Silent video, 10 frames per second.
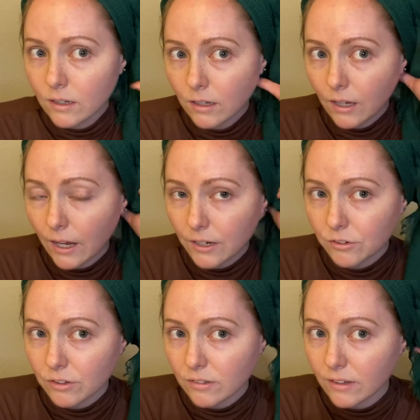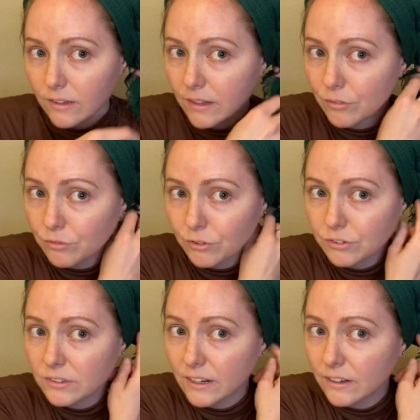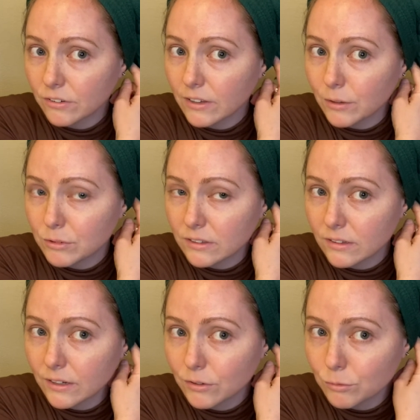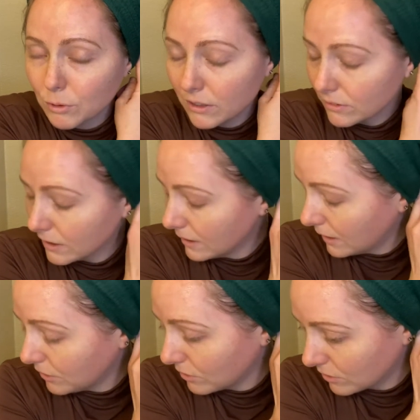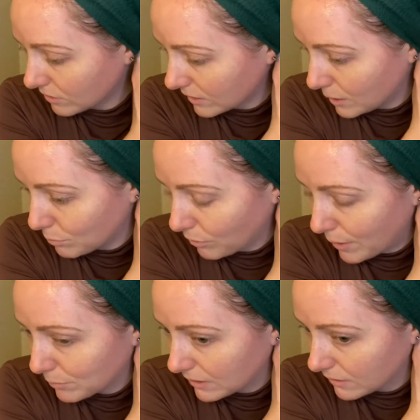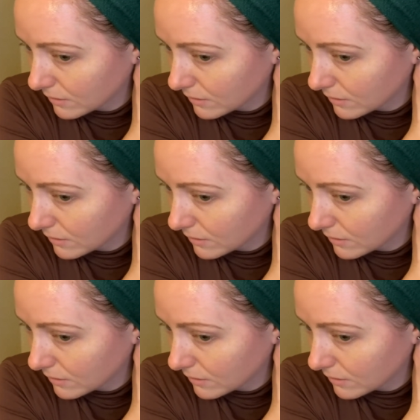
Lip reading: And you can take that first tail that was in there as well, and you can just keep wrapping it.